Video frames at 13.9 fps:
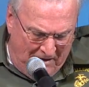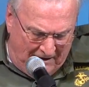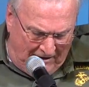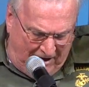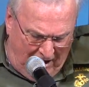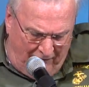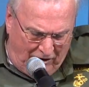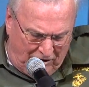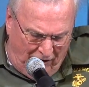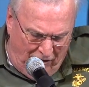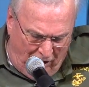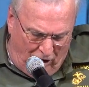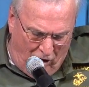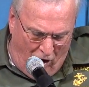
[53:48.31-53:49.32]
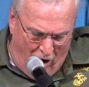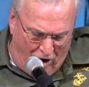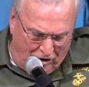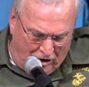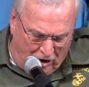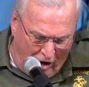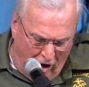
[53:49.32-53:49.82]
given to the
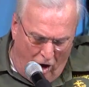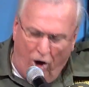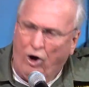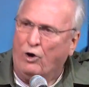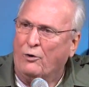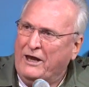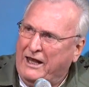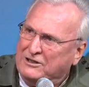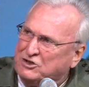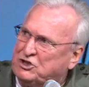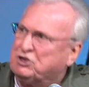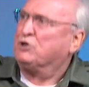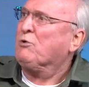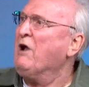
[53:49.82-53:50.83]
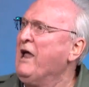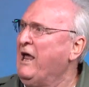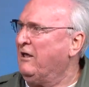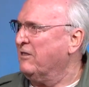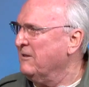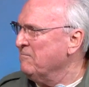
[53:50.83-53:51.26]
Lord glory and strength.